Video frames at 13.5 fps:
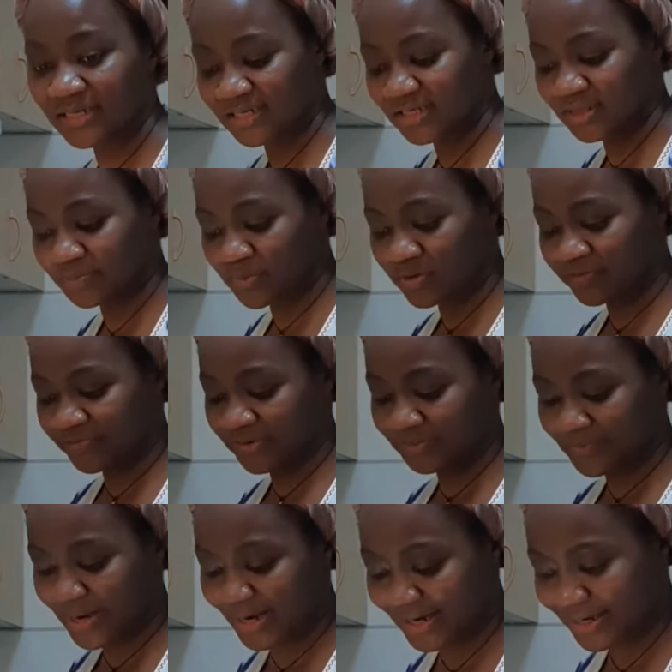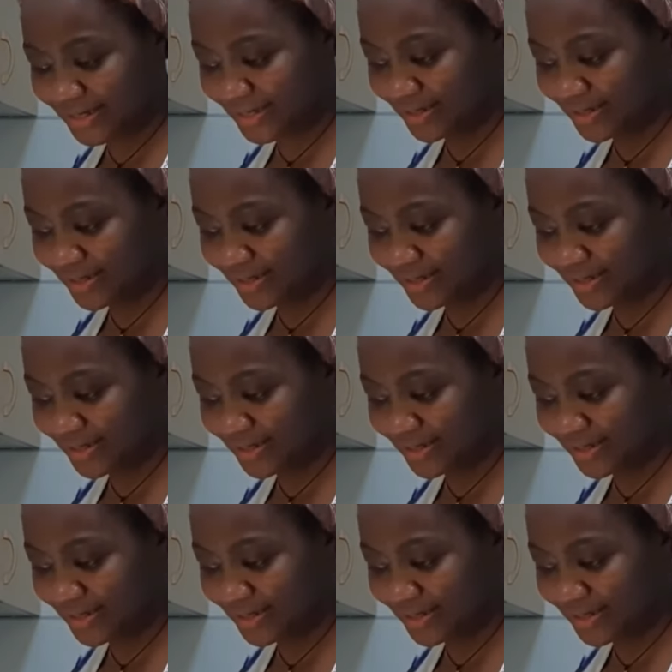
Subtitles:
get a polythene bag.